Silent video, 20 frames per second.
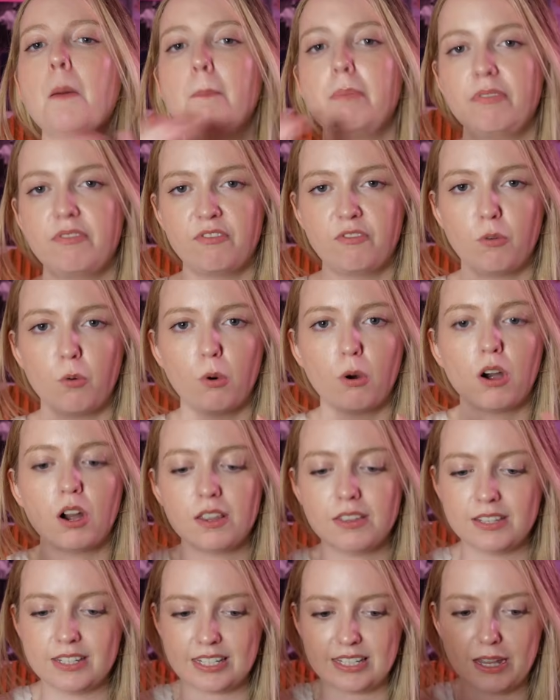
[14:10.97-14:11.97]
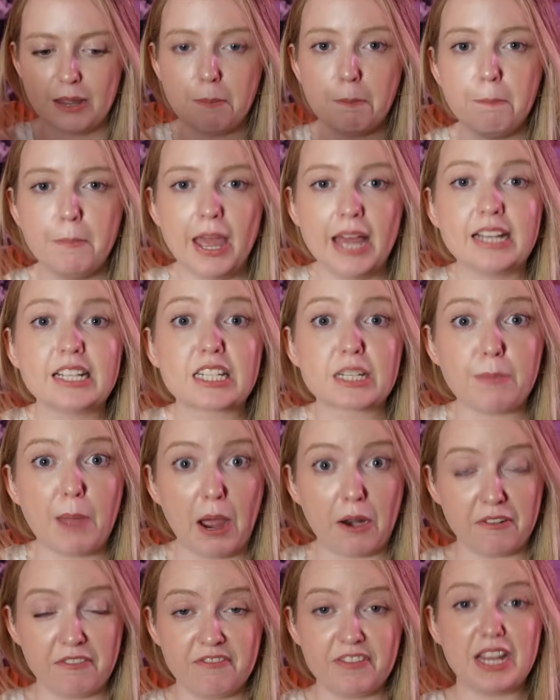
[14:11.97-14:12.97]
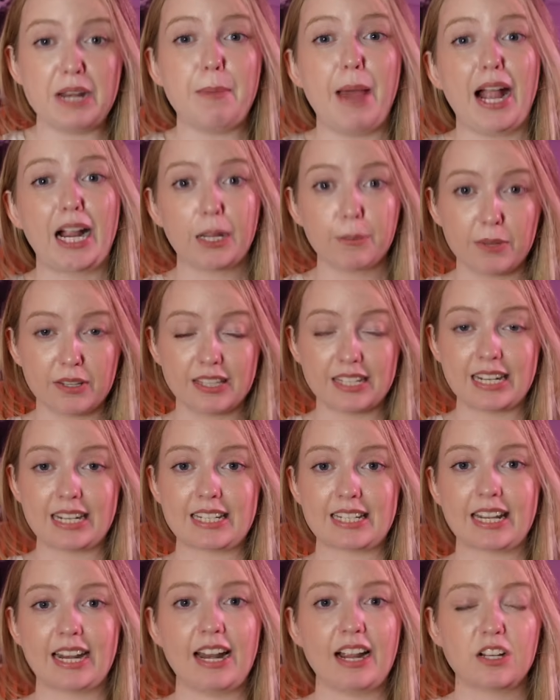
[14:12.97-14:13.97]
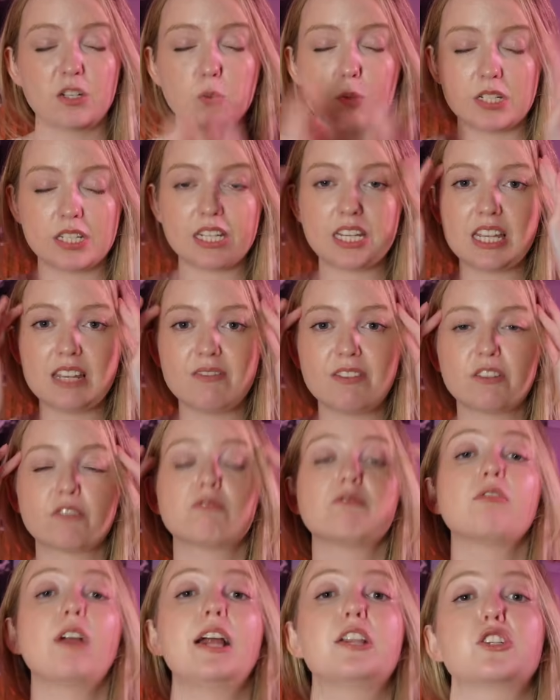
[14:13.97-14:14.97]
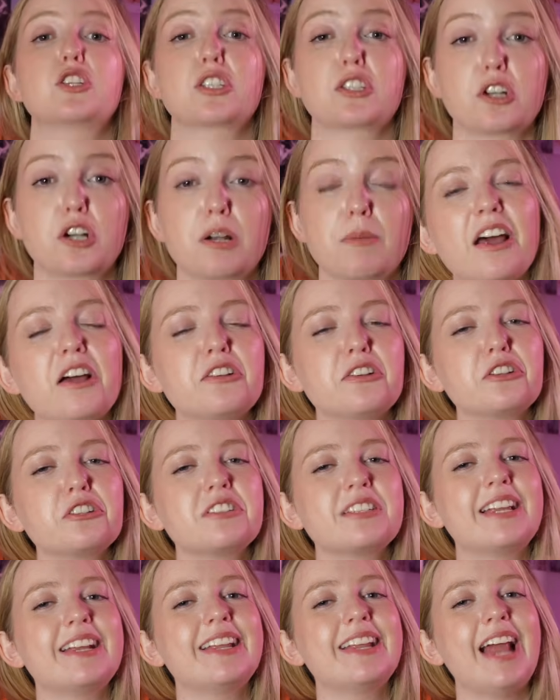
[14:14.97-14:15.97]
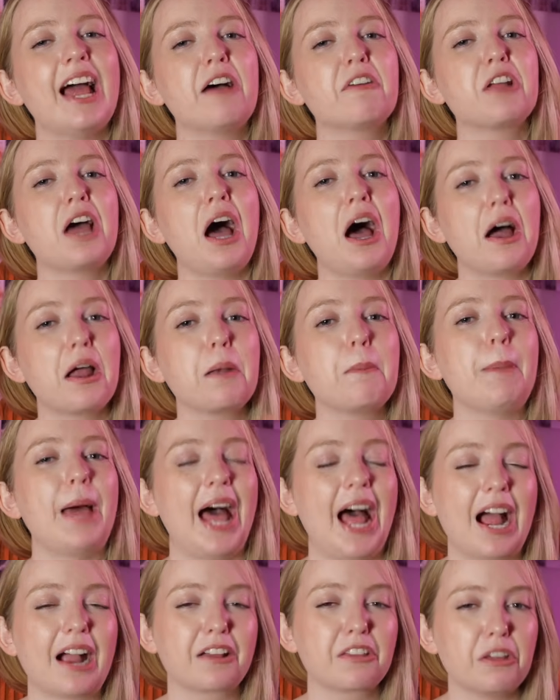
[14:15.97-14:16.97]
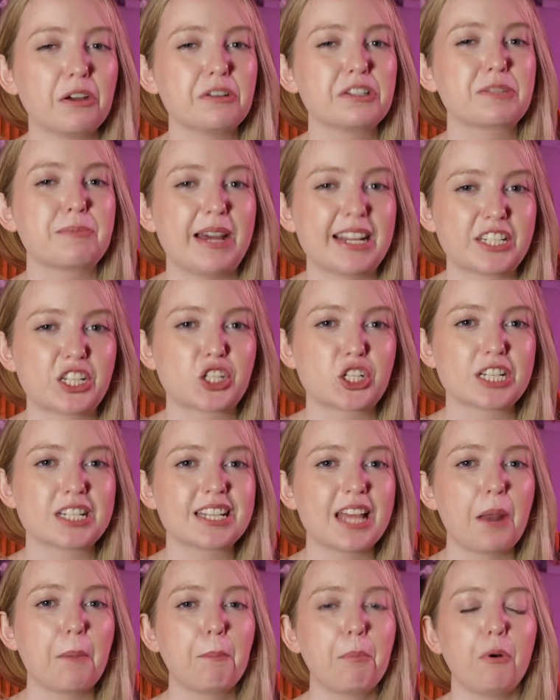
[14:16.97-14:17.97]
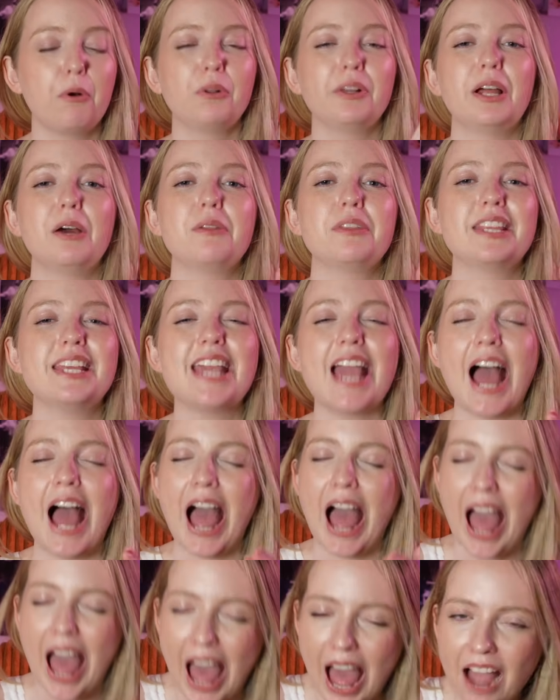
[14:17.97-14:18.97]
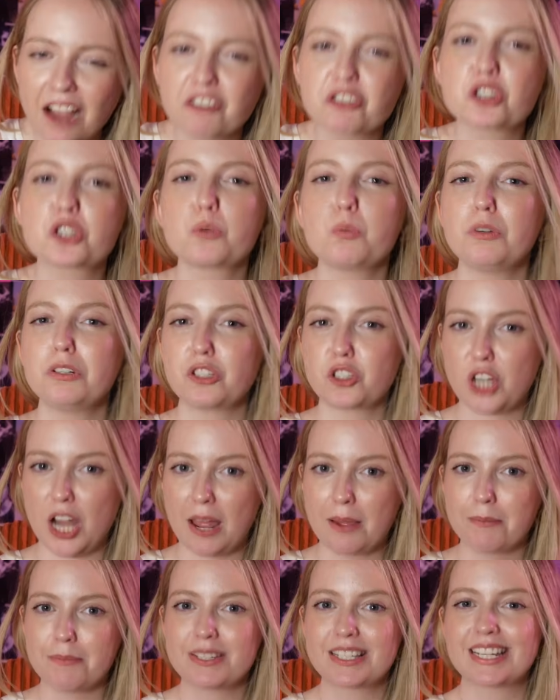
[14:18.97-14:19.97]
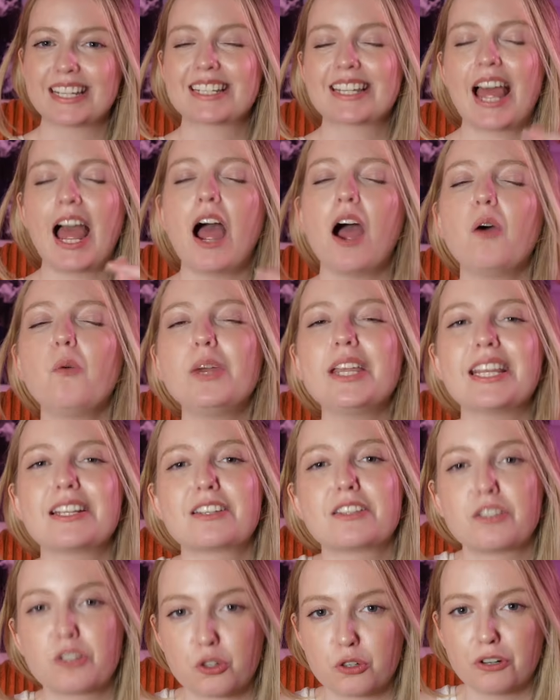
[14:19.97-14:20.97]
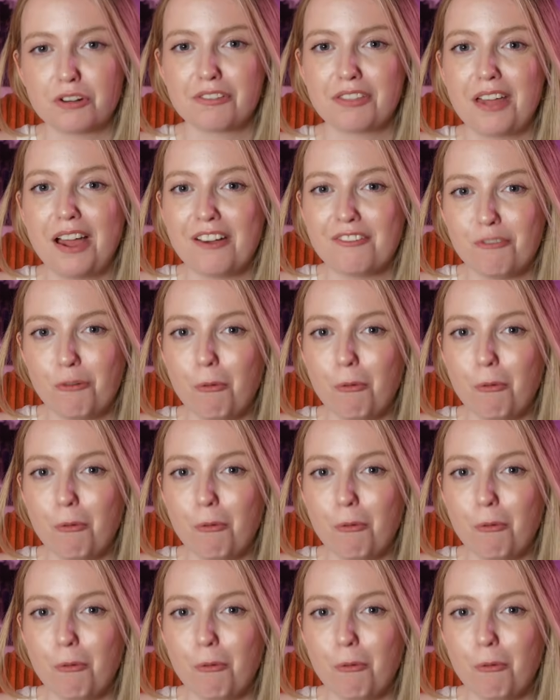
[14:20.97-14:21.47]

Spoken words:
before this immense amount of feedback about the disconnect was even registered. Understanding how to unpack those messages and pull out the actual gems is how we get to the truth of